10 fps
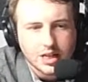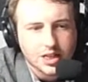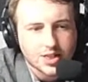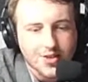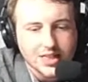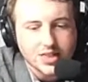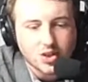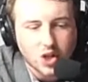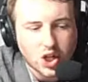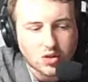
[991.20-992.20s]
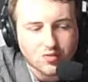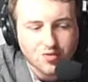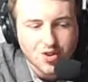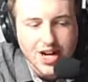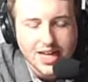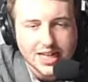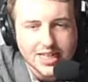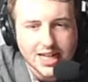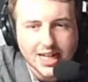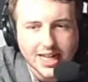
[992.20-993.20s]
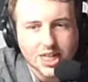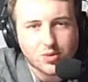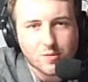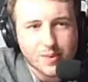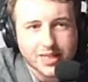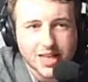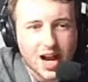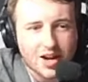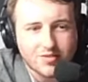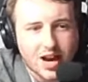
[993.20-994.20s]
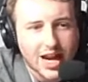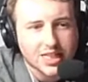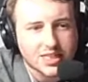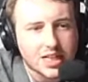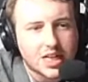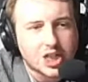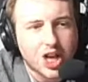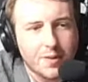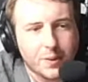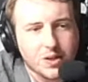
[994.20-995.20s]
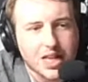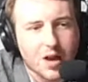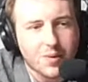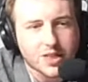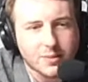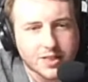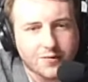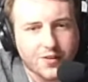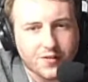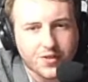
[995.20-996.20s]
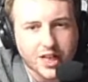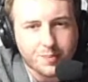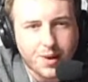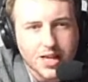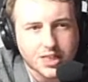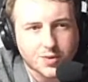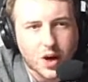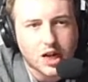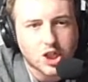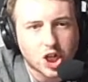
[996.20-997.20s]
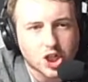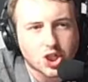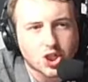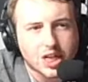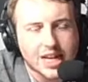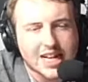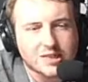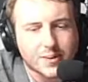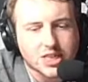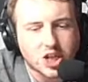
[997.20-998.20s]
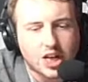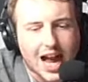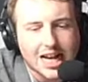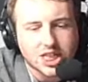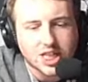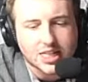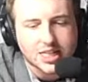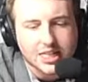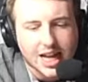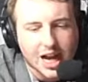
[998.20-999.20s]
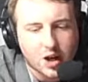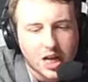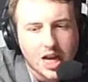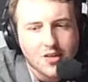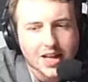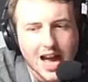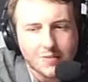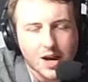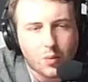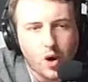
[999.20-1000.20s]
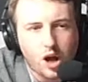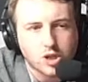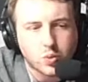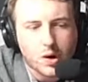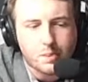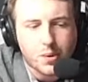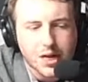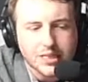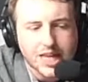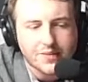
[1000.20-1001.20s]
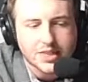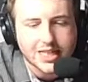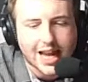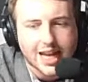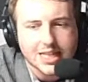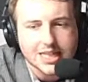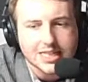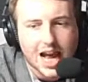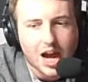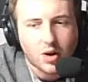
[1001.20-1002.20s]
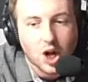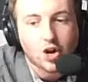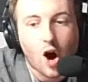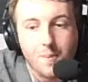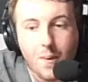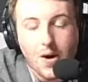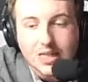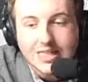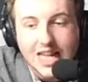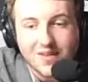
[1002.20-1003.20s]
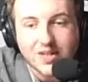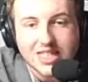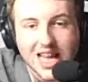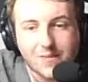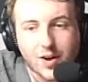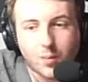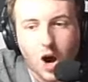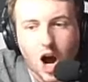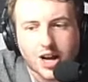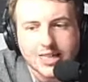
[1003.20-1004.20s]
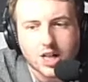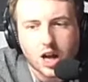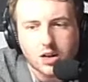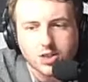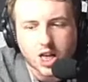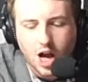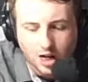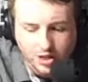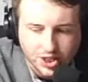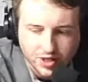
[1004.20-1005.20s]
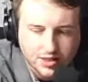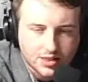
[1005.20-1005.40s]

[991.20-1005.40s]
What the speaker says: So this is all really turning into a bizarre race. Jack Butelmi is up into 15th place as well. Josh Cook leads, but he's got Ash Sutton now. The gap that was 1.7 seconds is now 0.771. It's closed a lot.